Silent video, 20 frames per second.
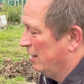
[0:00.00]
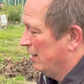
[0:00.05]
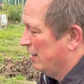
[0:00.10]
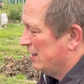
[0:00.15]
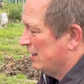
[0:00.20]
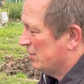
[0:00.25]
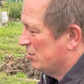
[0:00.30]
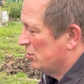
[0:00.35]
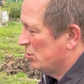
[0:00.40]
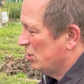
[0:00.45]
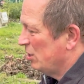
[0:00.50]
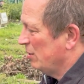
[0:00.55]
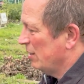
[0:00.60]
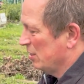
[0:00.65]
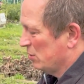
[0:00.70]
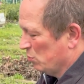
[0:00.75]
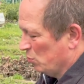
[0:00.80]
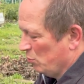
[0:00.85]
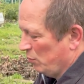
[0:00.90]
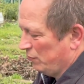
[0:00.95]
Now to do
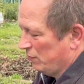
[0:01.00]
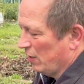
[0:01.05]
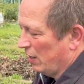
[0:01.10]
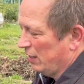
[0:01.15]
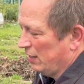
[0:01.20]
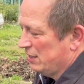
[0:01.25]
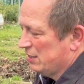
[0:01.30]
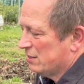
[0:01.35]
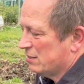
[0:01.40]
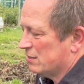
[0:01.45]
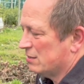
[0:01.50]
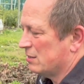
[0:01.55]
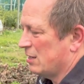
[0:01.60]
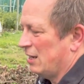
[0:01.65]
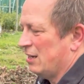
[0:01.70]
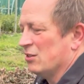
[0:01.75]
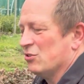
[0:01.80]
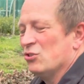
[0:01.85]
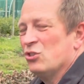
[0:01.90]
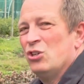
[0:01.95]
this, all we've done is
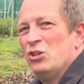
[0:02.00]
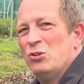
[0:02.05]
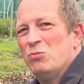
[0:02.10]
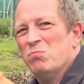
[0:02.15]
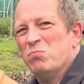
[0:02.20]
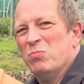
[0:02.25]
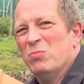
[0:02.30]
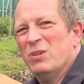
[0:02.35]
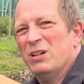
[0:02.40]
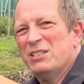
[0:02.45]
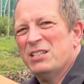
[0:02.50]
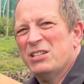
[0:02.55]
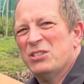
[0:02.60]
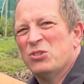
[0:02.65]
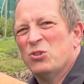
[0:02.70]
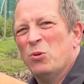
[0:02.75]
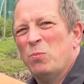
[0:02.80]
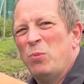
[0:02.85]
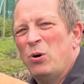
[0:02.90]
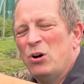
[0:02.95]
taken 2
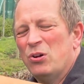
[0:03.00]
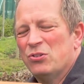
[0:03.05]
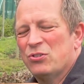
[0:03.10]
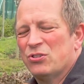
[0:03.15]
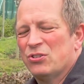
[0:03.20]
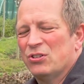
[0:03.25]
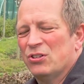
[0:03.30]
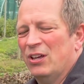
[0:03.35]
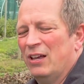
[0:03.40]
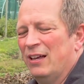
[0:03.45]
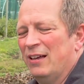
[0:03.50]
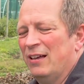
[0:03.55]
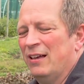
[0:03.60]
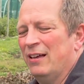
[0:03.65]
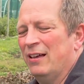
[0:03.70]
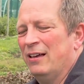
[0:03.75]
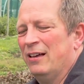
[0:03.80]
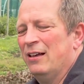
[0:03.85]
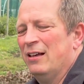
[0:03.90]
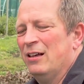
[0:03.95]
identical pots,
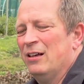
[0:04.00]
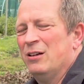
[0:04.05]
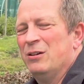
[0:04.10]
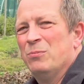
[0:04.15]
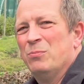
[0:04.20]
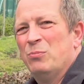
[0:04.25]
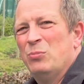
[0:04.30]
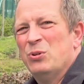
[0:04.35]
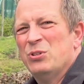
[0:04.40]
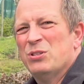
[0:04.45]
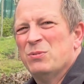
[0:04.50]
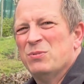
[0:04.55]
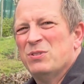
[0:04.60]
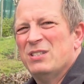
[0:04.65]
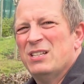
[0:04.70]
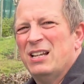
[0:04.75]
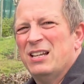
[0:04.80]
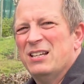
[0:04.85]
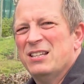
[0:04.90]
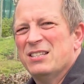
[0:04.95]
put some
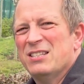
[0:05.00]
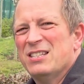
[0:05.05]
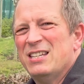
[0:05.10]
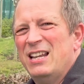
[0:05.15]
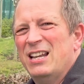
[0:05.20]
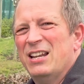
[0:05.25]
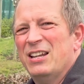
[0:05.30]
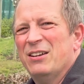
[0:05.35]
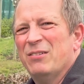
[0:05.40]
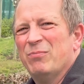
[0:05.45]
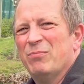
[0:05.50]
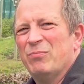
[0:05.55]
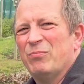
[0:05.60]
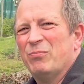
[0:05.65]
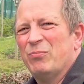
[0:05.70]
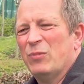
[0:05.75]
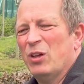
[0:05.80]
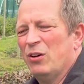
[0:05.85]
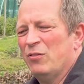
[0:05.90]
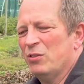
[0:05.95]
silicone sealant
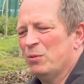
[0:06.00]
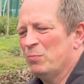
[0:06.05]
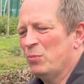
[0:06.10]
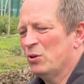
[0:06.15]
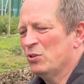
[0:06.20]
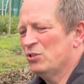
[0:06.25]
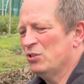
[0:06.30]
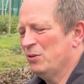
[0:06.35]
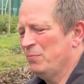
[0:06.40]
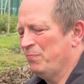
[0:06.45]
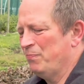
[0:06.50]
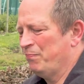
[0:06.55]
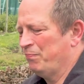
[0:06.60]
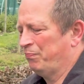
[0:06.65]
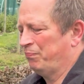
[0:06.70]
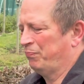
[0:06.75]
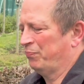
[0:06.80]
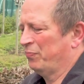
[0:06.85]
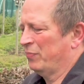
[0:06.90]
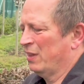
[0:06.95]
over the bottom,
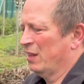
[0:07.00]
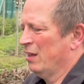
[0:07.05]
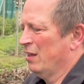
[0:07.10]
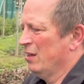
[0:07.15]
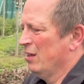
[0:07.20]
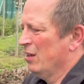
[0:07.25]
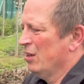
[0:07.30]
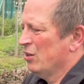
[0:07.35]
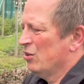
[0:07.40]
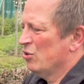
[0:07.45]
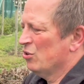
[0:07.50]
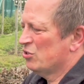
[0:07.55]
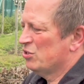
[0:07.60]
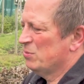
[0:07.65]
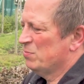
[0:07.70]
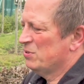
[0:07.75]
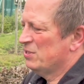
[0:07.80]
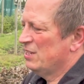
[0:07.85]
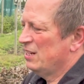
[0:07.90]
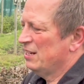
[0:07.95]
got
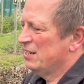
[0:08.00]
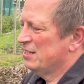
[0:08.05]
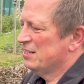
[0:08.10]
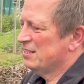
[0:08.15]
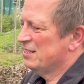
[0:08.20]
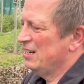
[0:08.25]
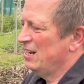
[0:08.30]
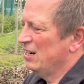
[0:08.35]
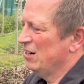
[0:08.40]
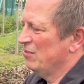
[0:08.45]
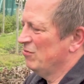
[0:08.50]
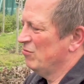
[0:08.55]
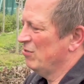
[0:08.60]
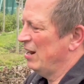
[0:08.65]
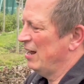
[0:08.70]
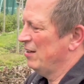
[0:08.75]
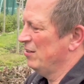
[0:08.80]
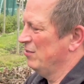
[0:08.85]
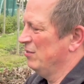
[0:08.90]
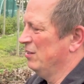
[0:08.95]
some silicone sealant
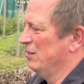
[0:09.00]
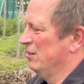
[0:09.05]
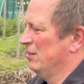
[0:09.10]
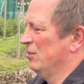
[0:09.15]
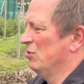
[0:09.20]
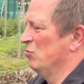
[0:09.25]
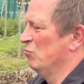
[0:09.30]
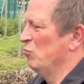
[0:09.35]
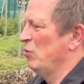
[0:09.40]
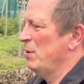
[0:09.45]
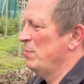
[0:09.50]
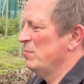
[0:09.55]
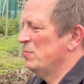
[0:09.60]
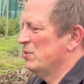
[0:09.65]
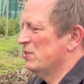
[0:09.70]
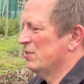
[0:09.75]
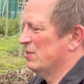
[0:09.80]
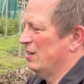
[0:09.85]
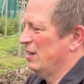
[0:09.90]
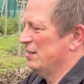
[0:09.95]
round the
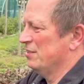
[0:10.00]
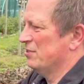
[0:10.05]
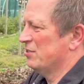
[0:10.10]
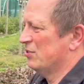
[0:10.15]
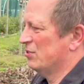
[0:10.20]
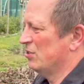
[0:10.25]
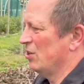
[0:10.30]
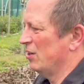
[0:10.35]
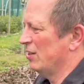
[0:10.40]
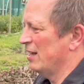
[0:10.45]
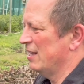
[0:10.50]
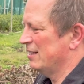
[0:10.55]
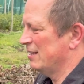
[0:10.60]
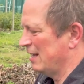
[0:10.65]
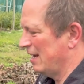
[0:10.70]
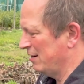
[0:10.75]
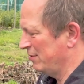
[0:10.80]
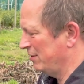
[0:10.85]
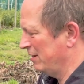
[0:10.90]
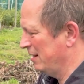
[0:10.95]
rims and stuck that
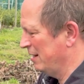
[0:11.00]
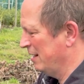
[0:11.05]
down.